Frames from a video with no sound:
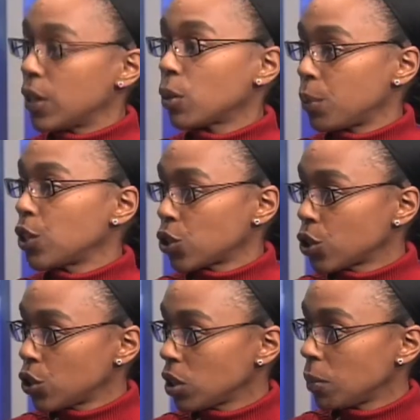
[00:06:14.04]
picture
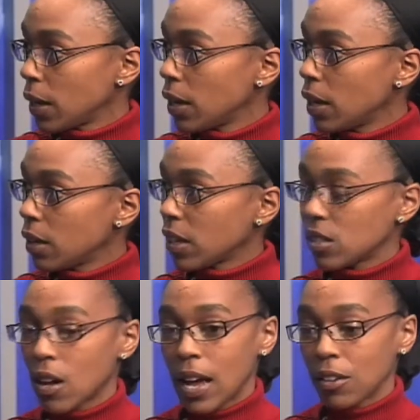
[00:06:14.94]
should be. They
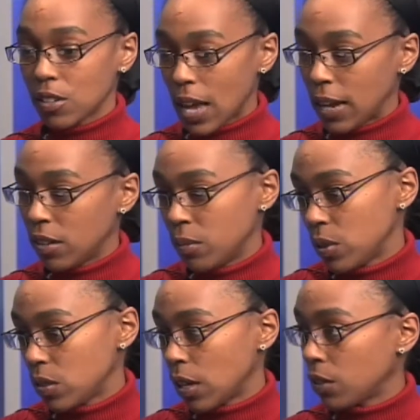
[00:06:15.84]
saw outside of
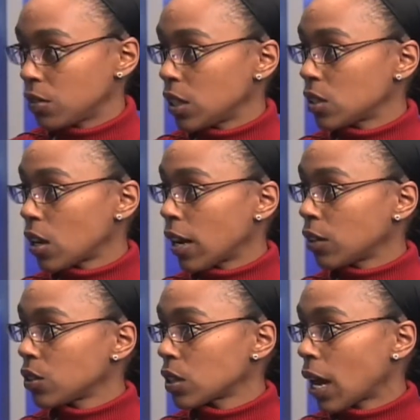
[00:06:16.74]
themselves. They saw
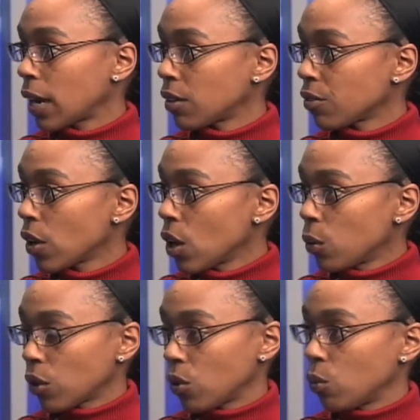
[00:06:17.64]
outside of
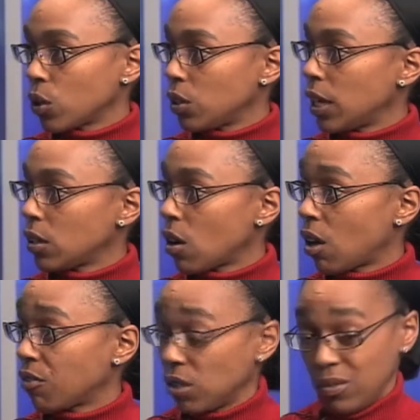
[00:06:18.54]
what the world had to
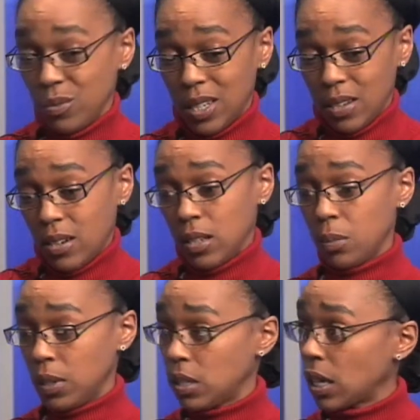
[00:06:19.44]
offer, even what their
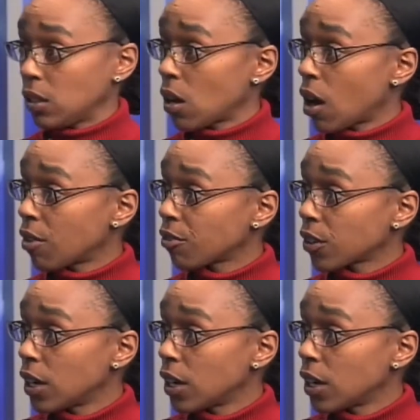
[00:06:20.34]
husbands had to offer.